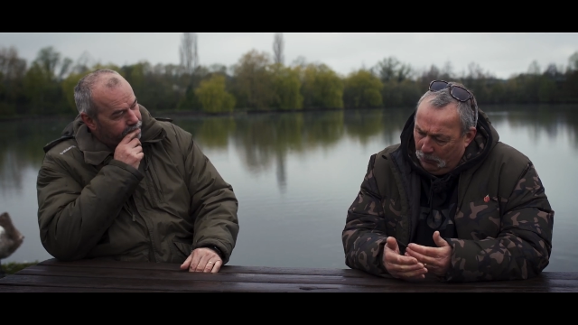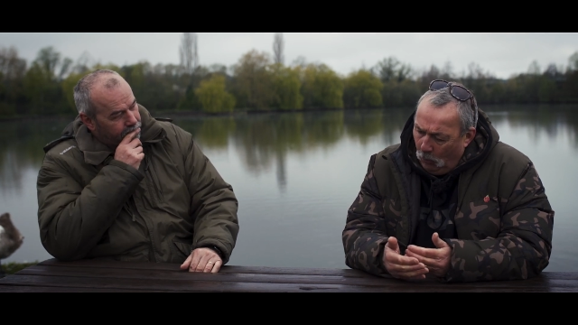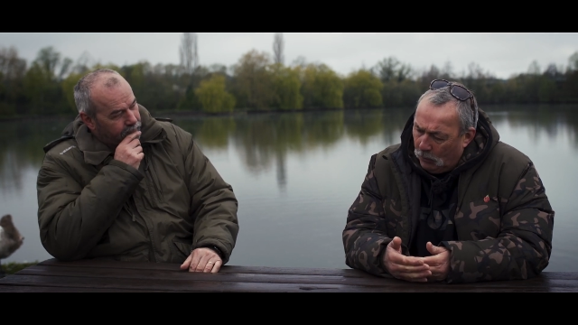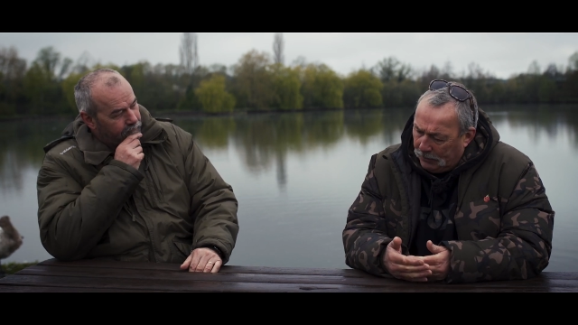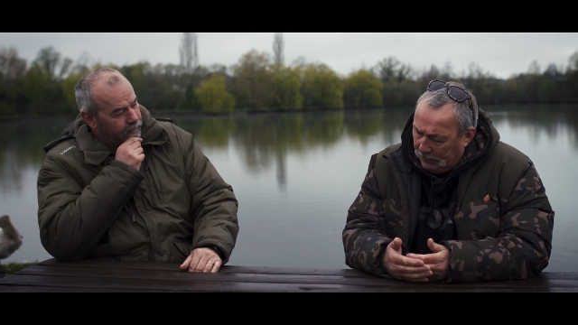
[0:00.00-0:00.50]
Speaker 1: a
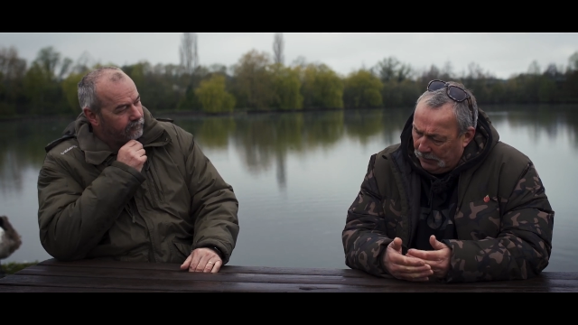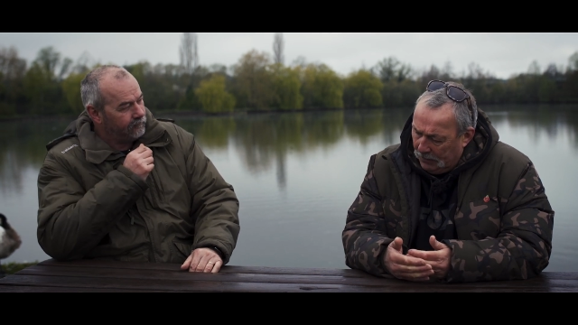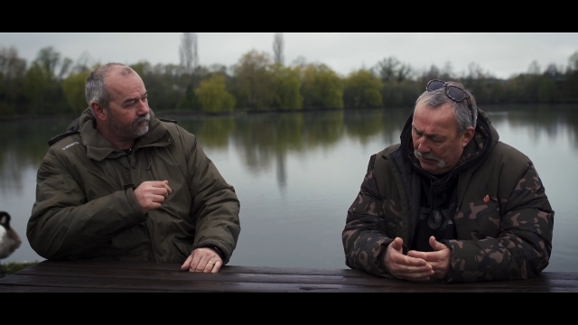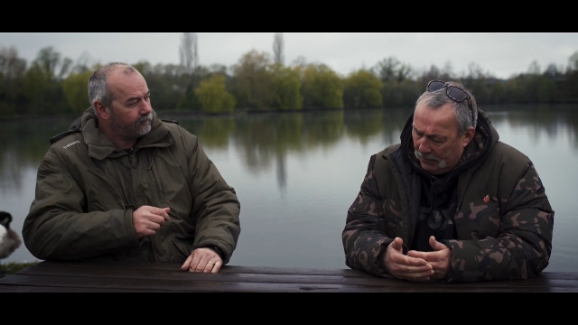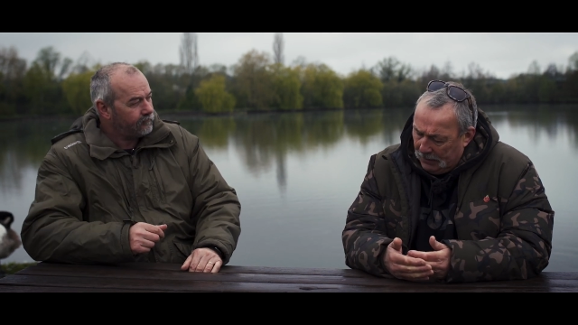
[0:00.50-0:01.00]
point
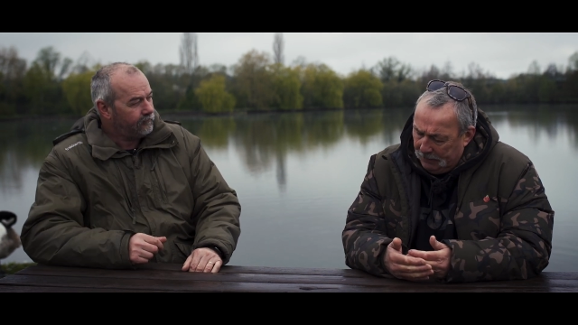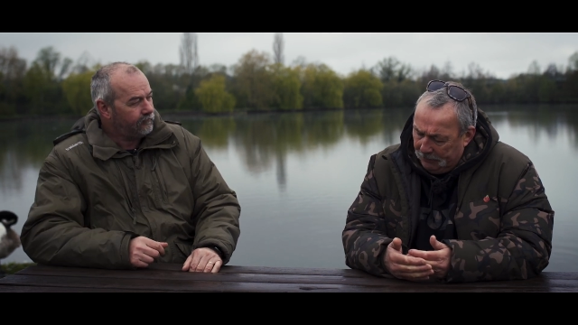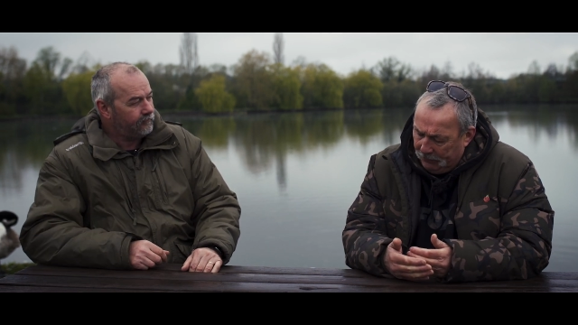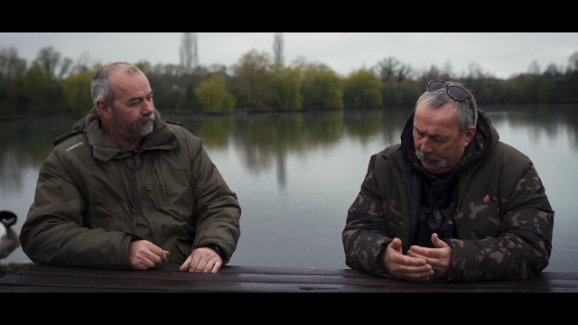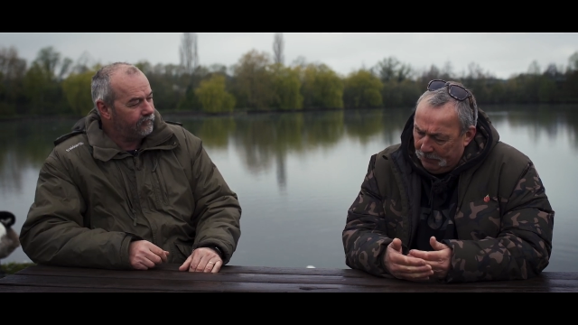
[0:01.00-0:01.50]

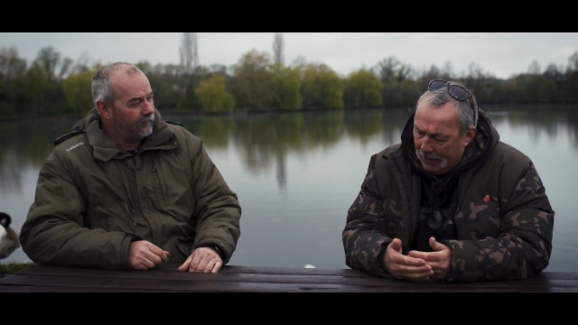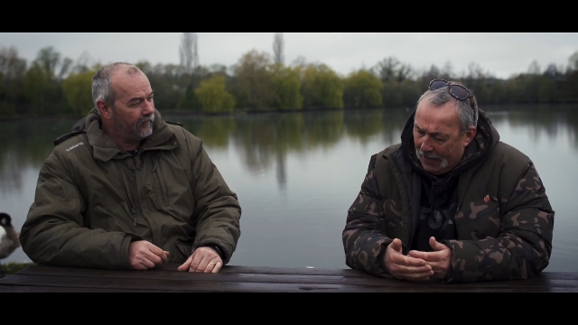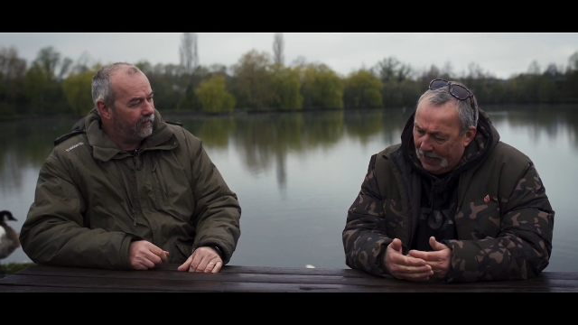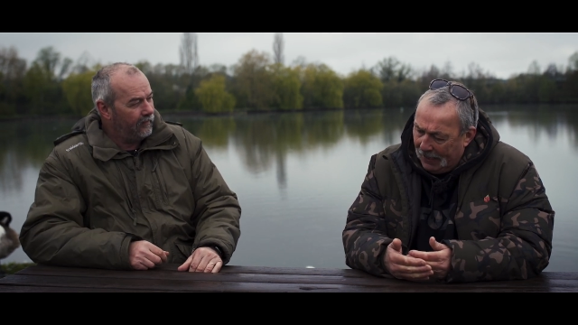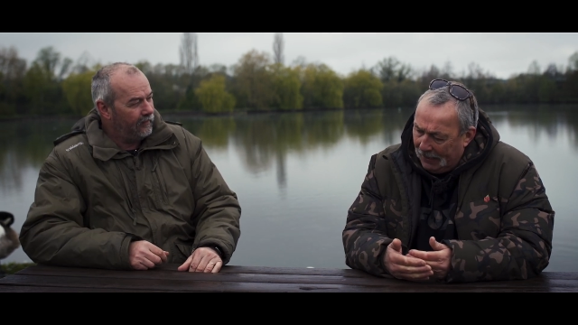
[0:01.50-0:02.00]
uh, from
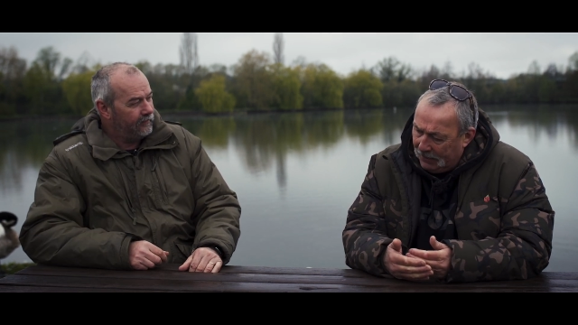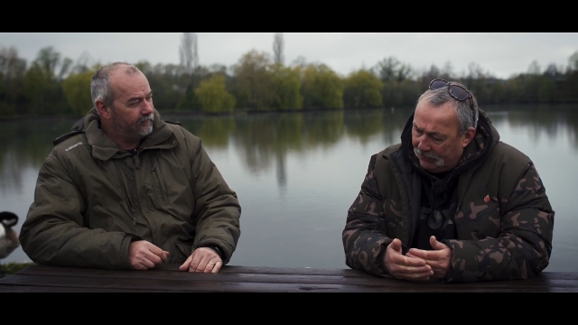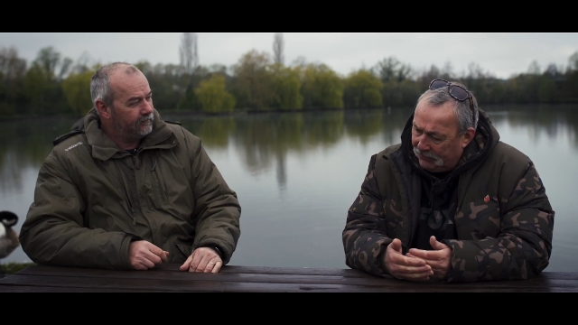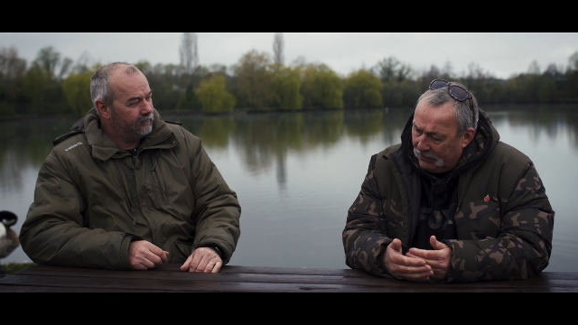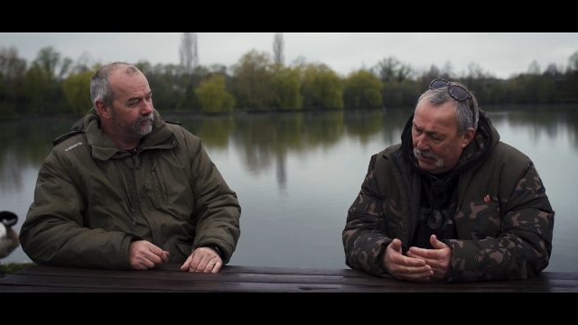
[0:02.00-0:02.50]
that
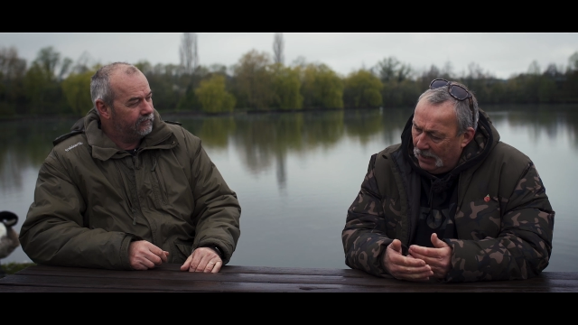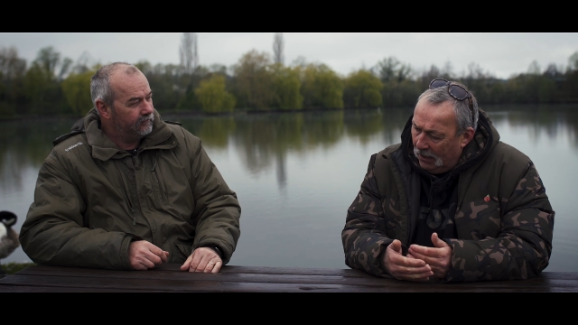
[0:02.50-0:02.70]
is